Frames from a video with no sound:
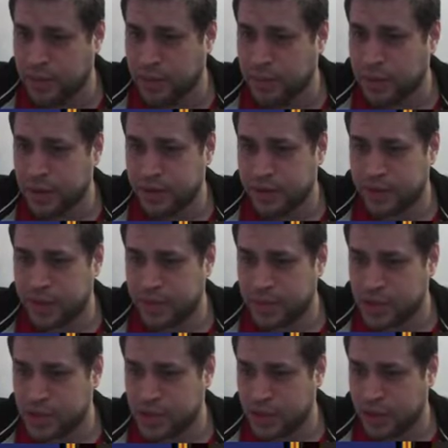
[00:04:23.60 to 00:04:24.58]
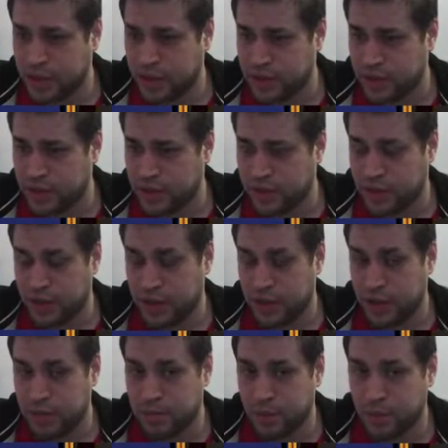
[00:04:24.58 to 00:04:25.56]
plus damage and it's
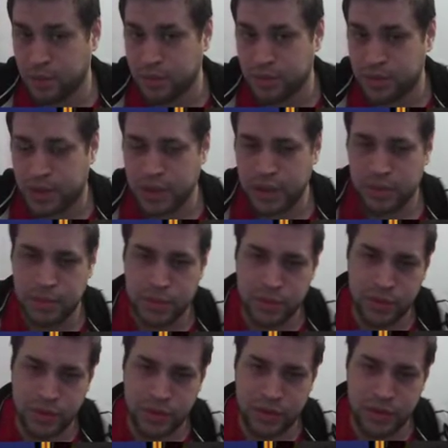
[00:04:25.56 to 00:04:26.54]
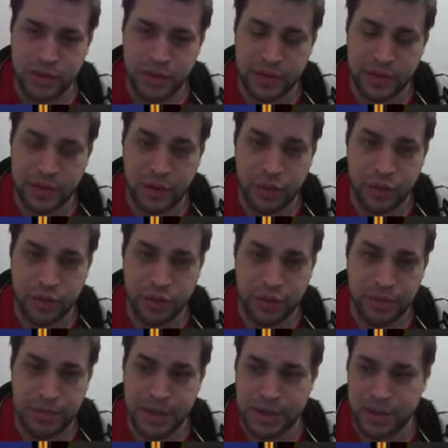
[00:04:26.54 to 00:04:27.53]
evil. Abel is, is also on
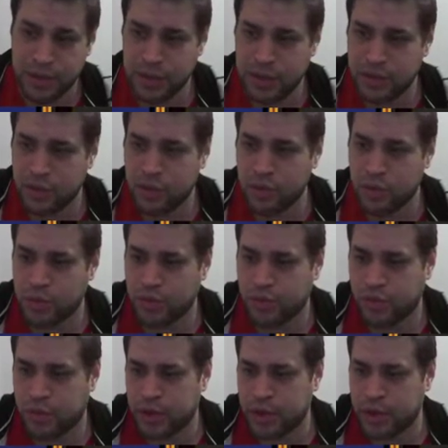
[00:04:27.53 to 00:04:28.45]
the banner, you can summon for